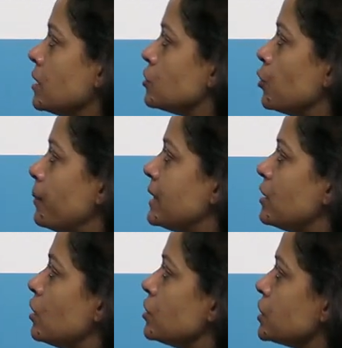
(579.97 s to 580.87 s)
So,
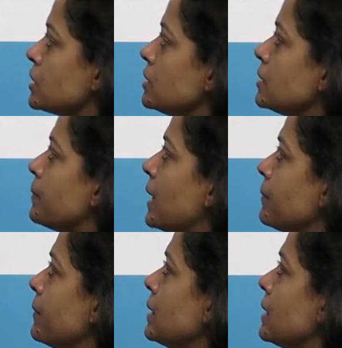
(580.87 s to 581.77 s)
meteorological
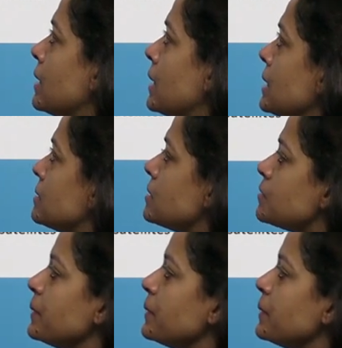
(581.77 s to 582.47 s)
department analyzes